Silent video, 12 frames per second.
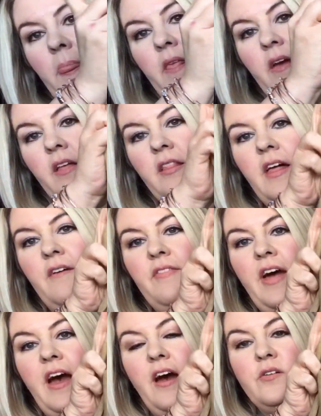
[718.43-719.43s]
I love
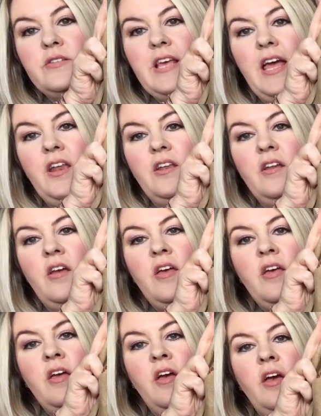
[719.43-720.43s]
that house, and
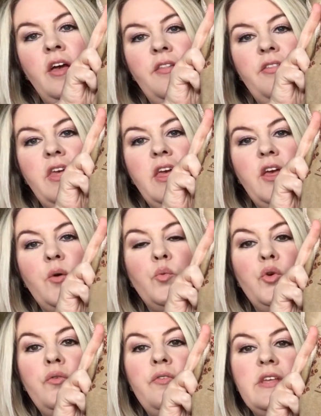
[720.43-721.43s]
the
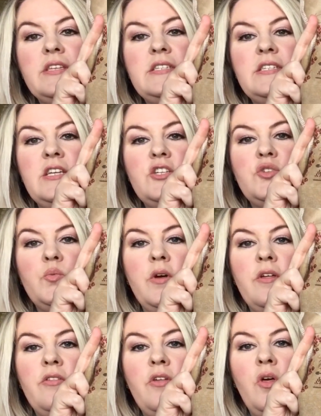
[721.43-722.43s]
roof is stitched
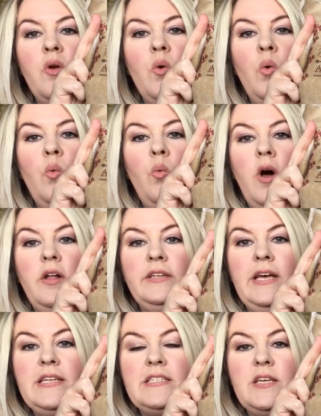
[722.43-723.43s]
with
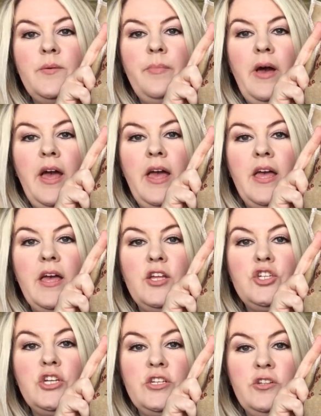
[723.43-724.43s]
walnut by
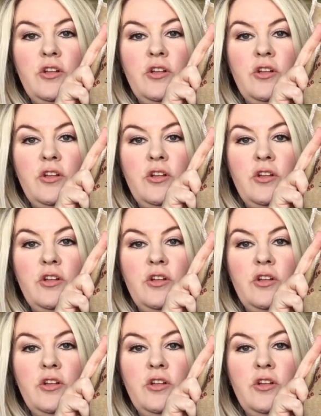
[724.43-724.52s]
Gentle